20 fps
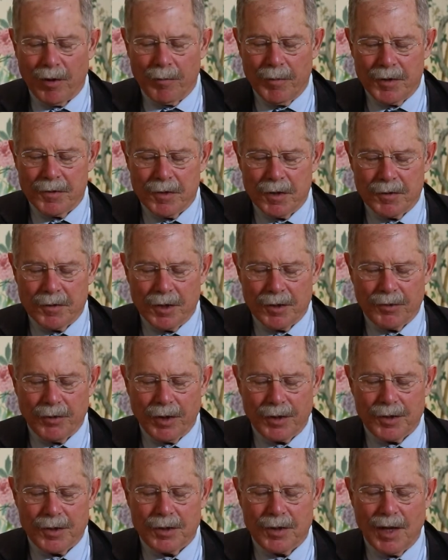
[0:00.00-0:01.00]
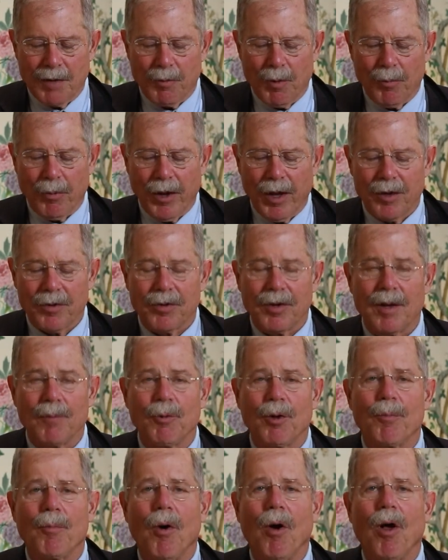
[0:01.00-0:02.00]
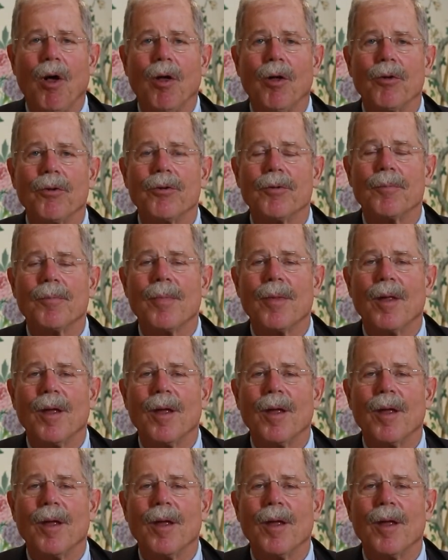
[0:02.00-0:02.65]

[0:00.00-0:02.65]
business districts and replaced them with malls.